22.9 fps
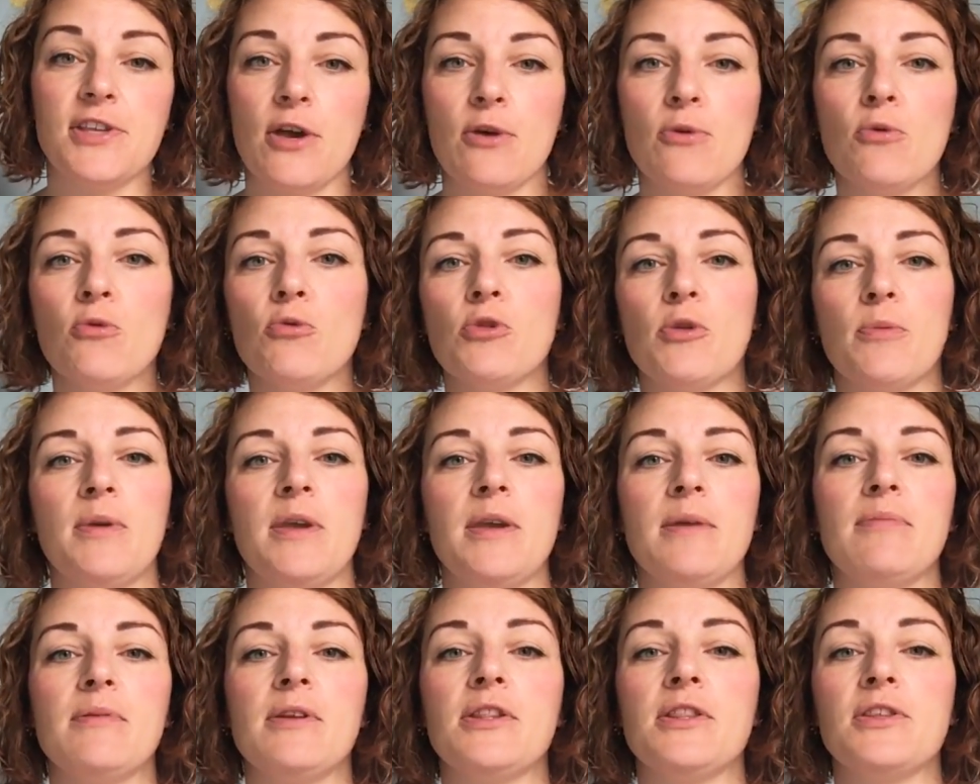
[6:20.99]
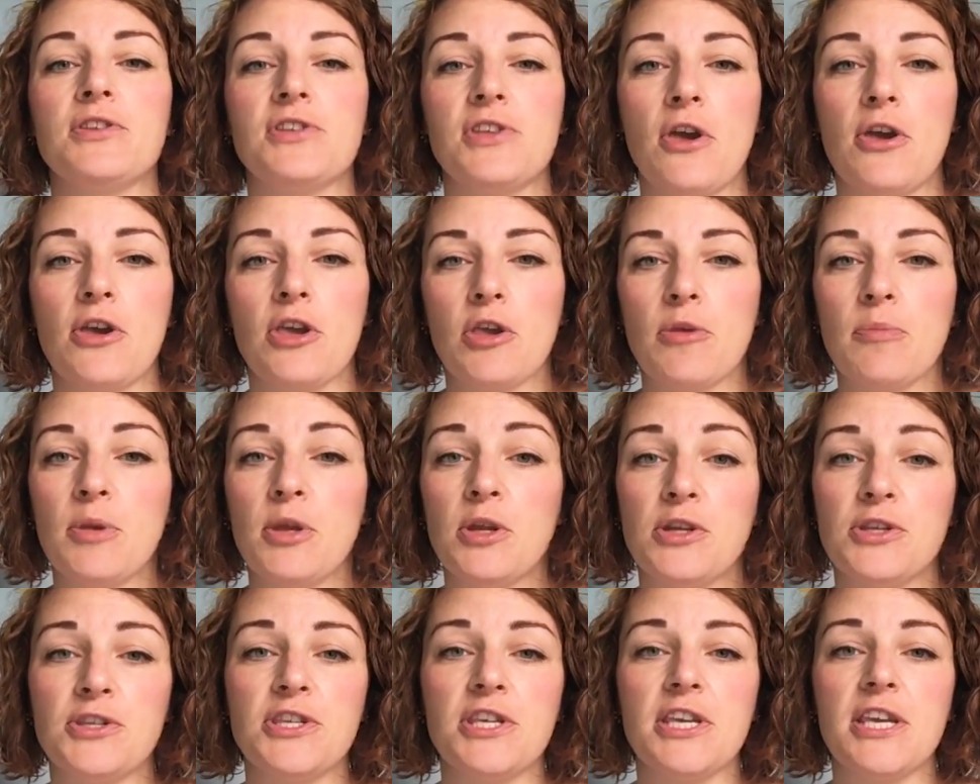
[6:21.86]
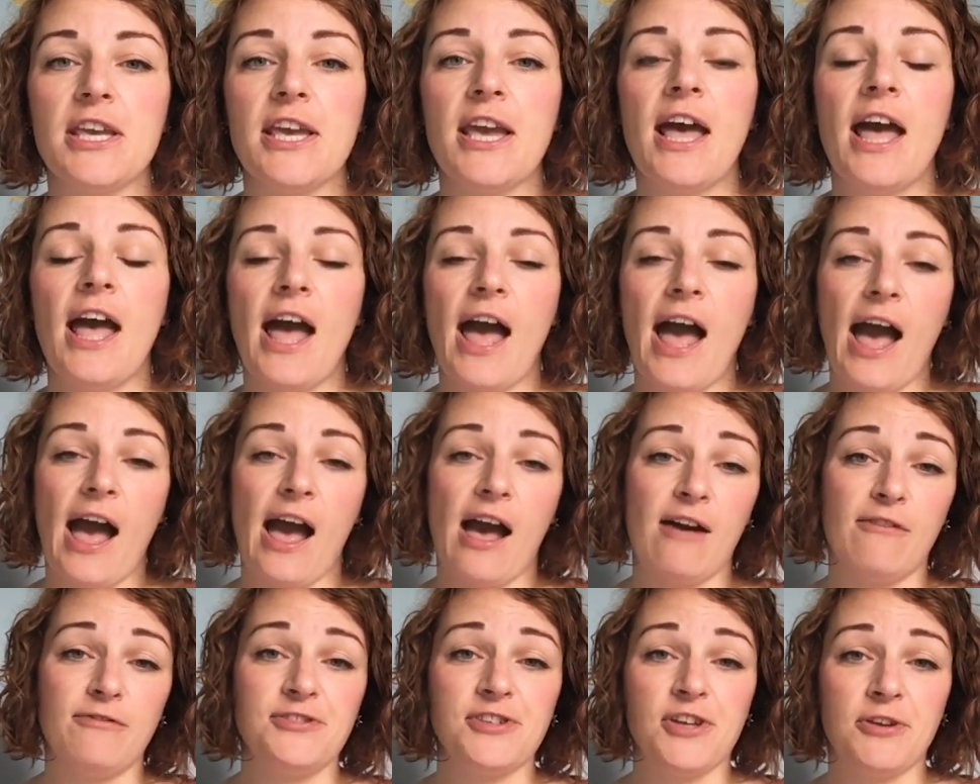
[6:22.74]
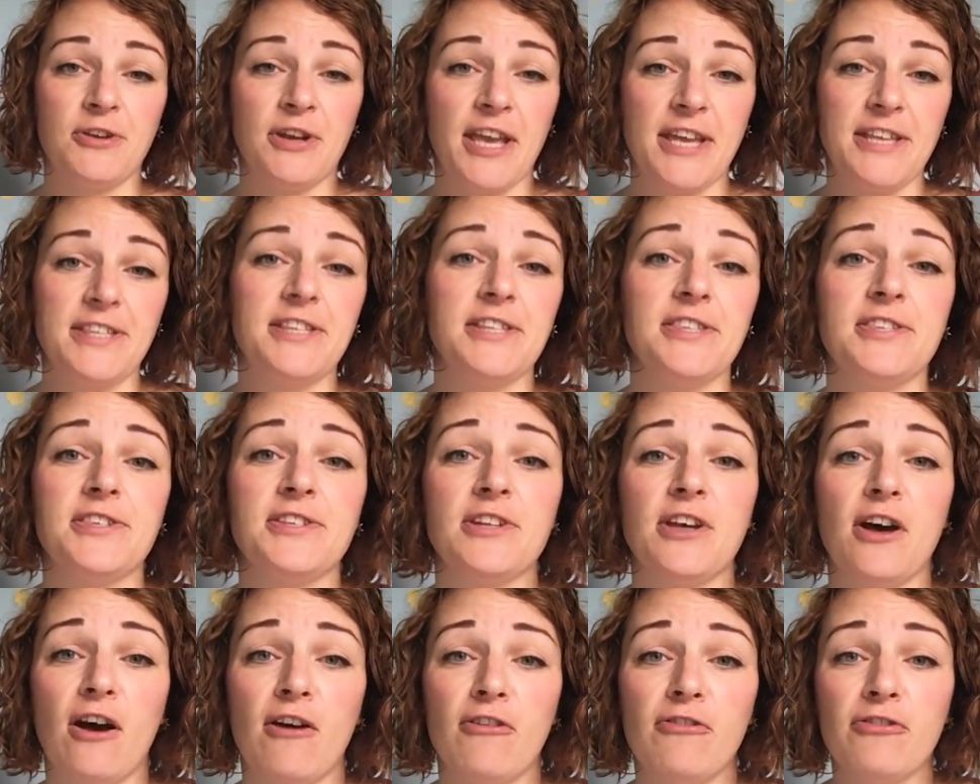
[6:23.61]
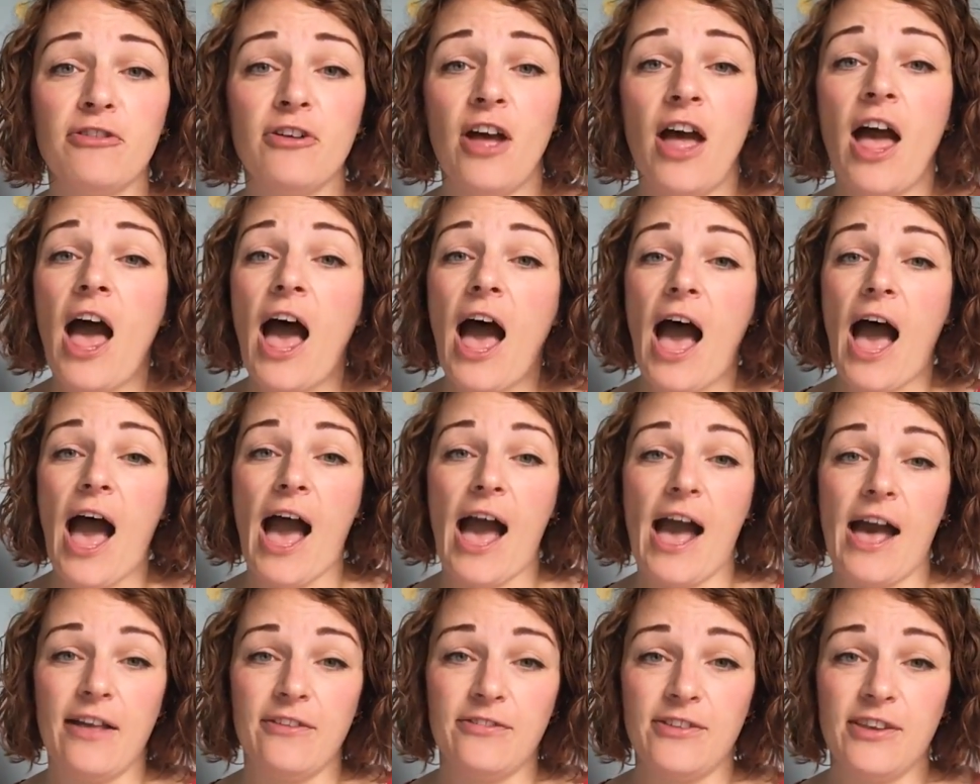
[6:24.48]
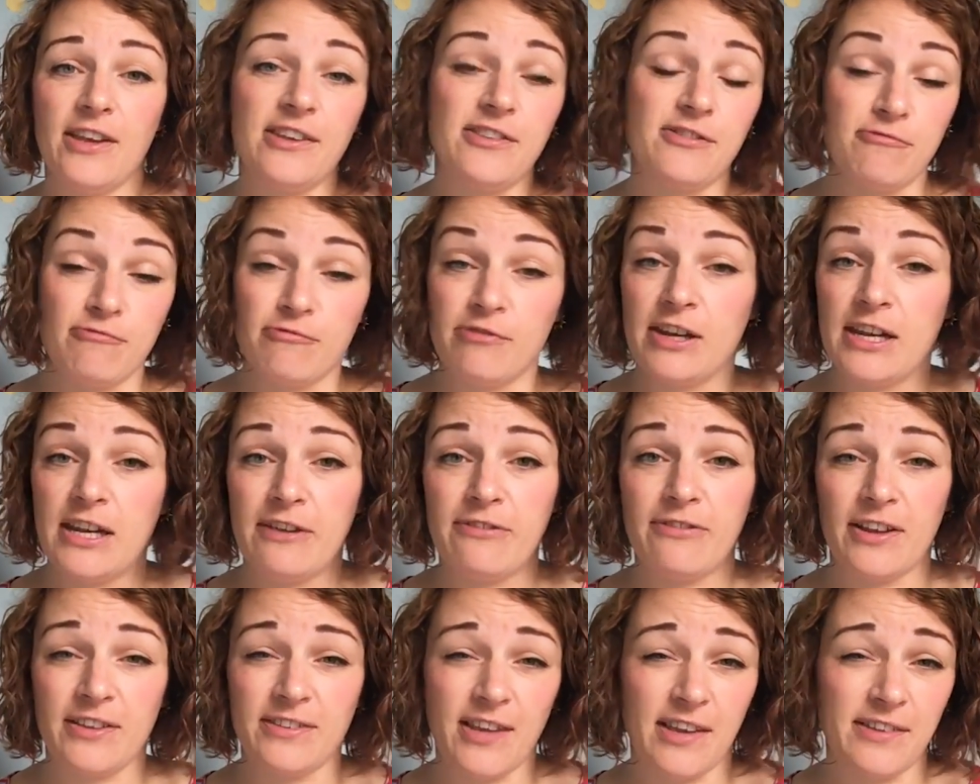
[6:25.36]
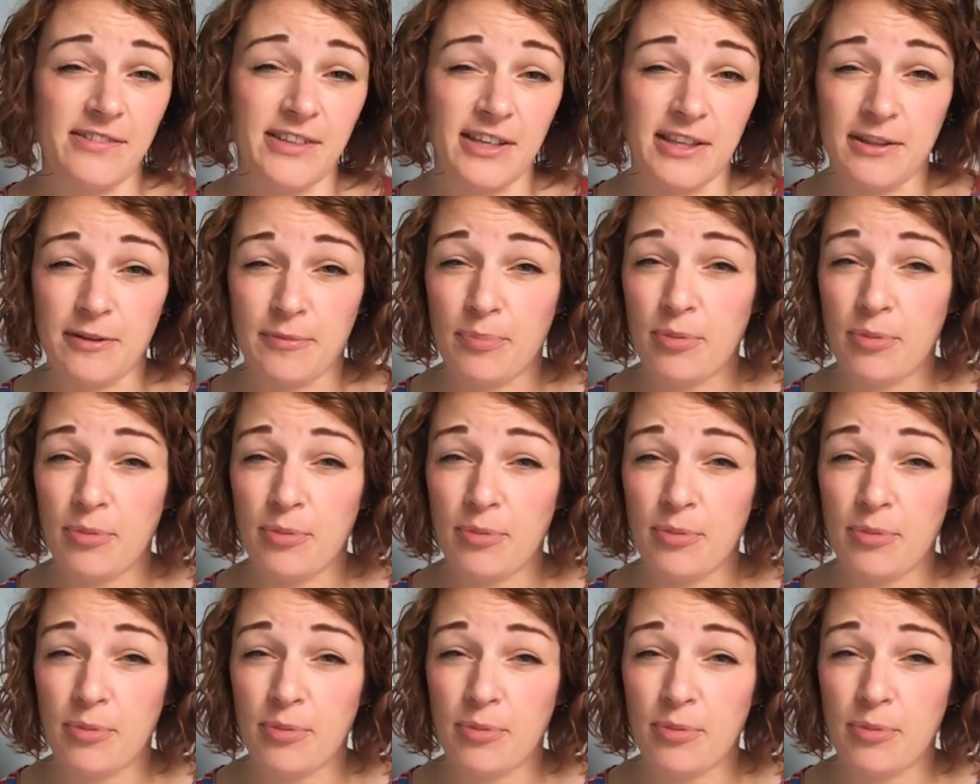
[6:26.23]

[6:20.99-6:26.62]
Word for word: So all the people in the sewing community have donated stuff, and it's really fantastic.